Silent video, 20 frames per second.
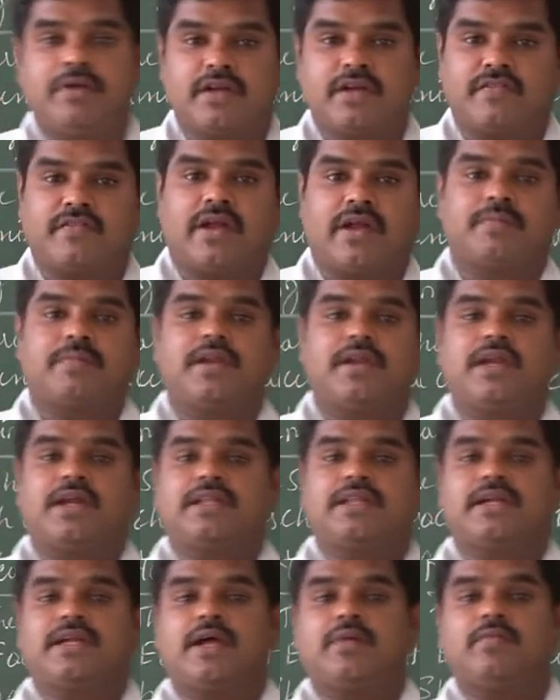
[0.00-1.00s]
of capital at
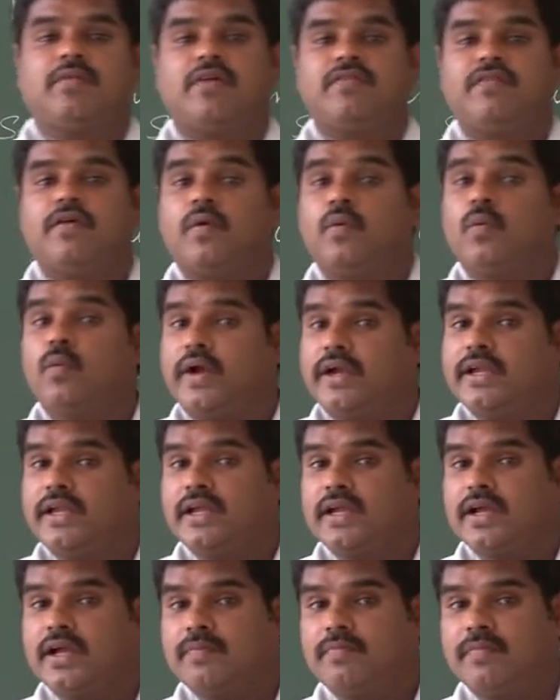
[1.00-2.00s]
the time of
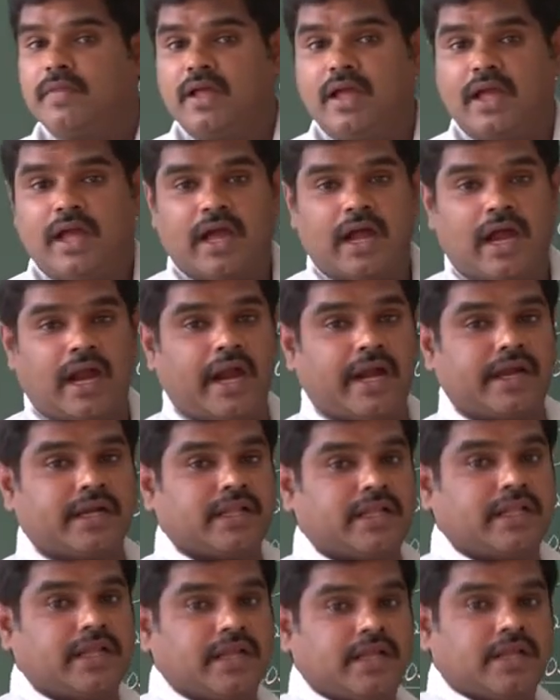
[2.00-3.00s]
winding up,
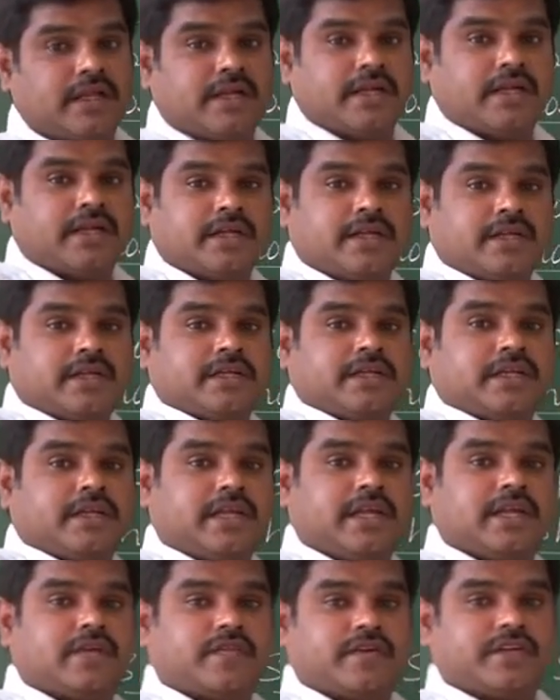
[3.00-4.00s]
and
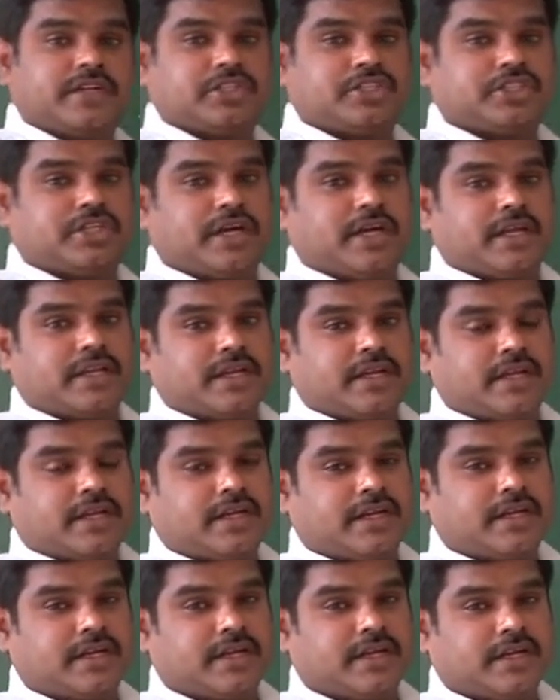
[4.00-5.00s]
equity share
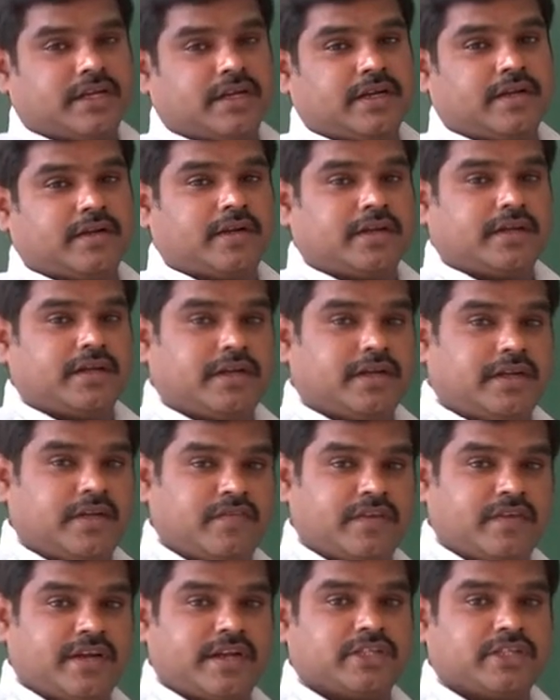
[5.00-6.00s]

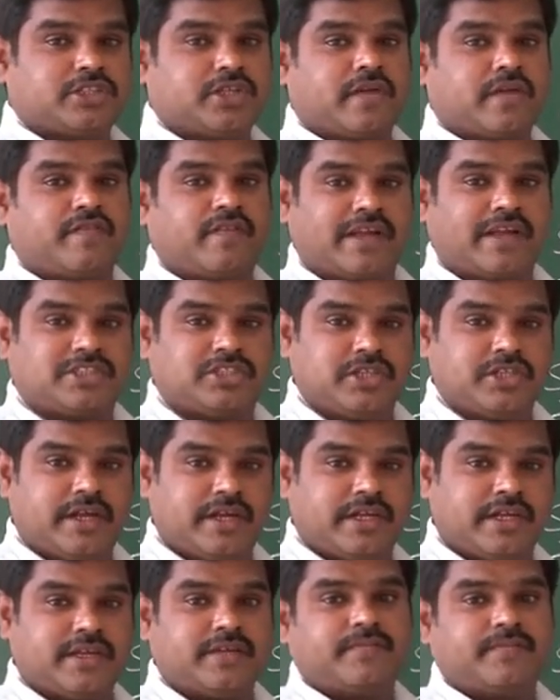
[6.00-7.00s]
dividends are
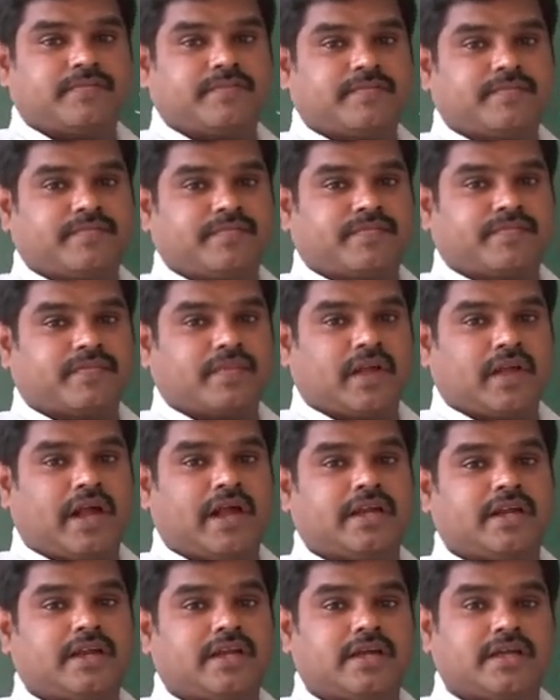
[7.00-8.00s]
fluctuating
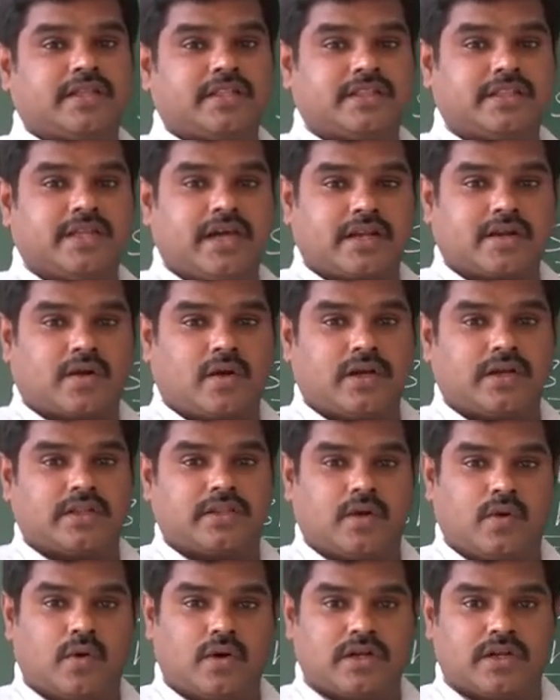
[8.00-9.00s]
and they are called
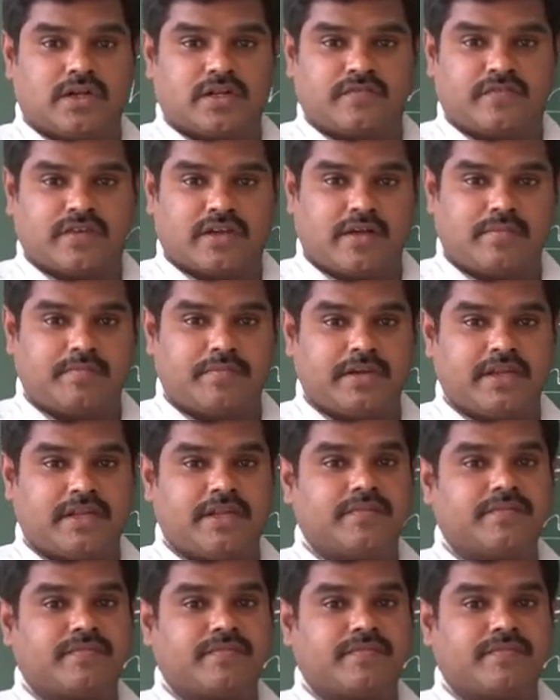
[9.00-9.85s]
the owner of the company.